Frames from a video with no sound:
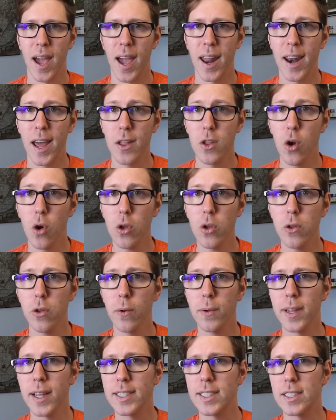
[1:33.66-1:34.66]
And I know you
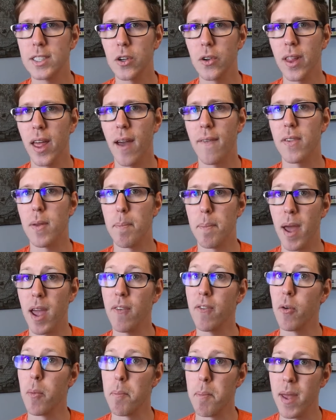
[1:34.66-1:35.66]
don't necessarily have to pay
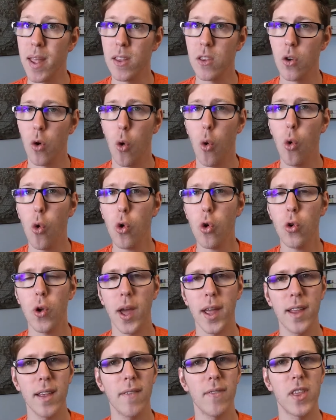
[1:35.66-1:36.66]
for Mint or
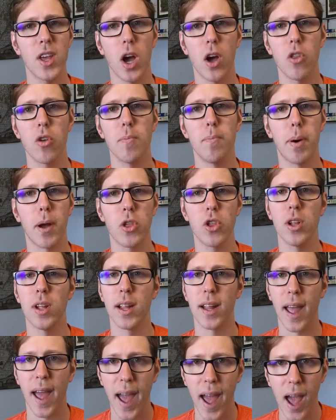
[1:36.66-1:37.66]
any of the other
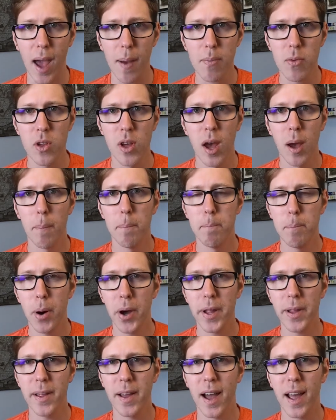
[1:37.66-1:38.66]
budgeting apps,
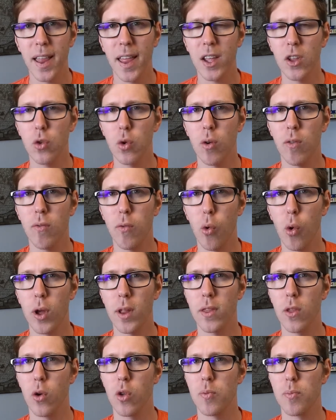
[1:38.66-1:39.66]
but I like to
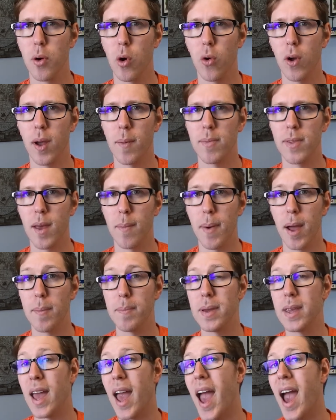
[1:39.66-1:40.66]
avoid those programs that
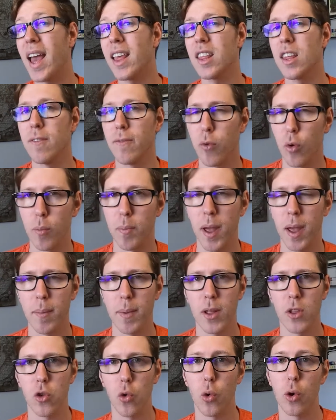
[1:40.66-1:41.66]
might be asking for
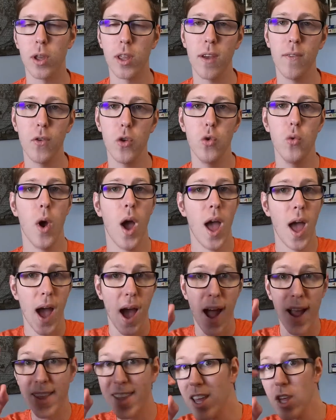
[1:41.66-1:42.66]
payments or give you
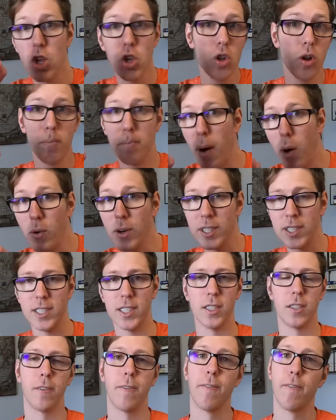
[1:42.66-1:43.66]
additional
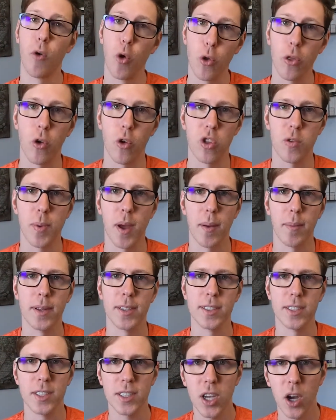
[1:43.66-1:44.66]
bonuses for those
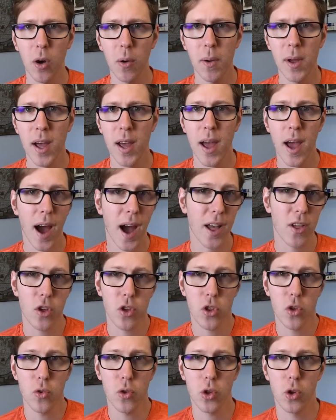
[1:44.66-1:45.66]
payments. So I
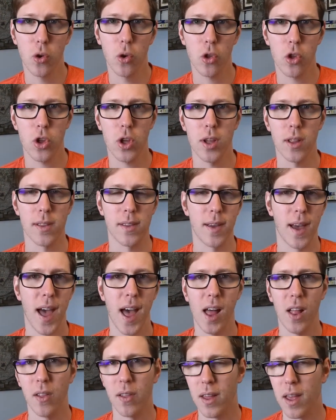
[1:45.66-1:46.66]
just use Google Sheets.
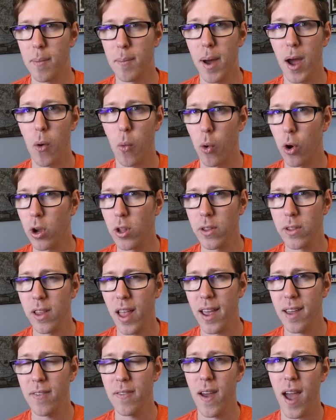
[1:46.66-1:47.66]
Hell, in my work
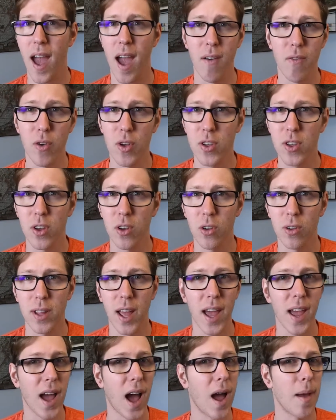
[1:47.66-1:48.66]
life, every single
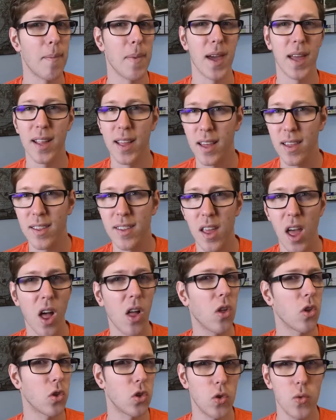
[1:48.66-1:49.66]
day I'm in
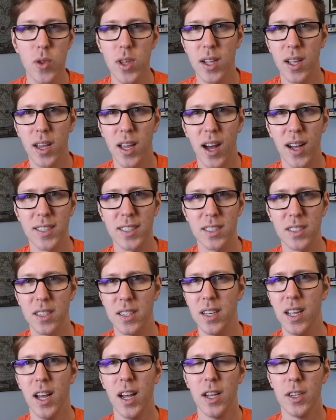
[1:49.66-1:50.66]
Excel using it
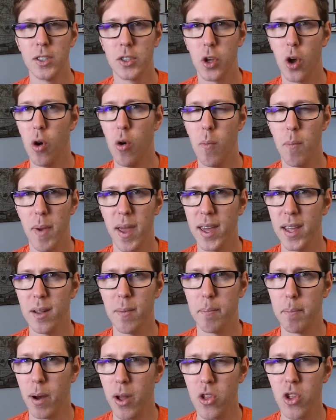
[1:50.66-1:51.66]
constantly, so making
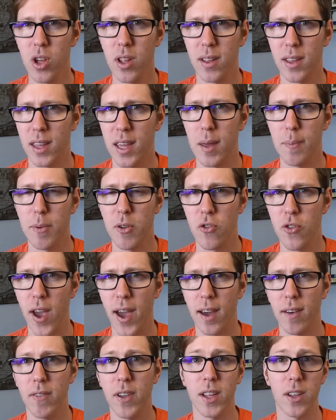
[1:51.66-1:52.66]
a budget and keeping
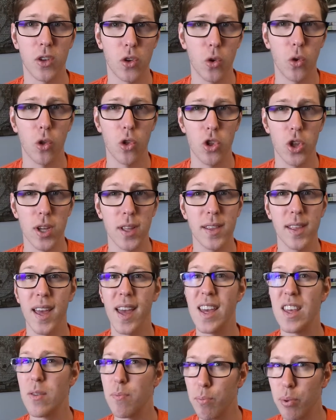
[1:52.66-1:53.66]
track of it in Google Sheets
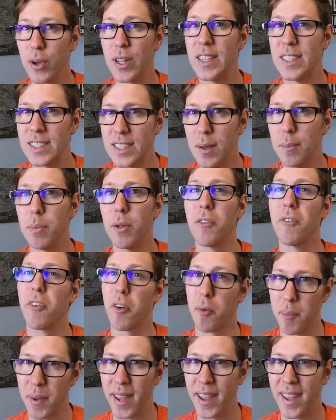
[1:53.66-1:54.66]
is pretty simple
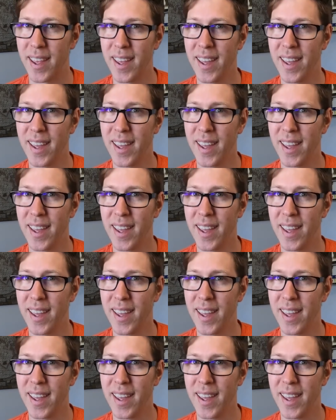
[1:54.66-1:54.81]
for me.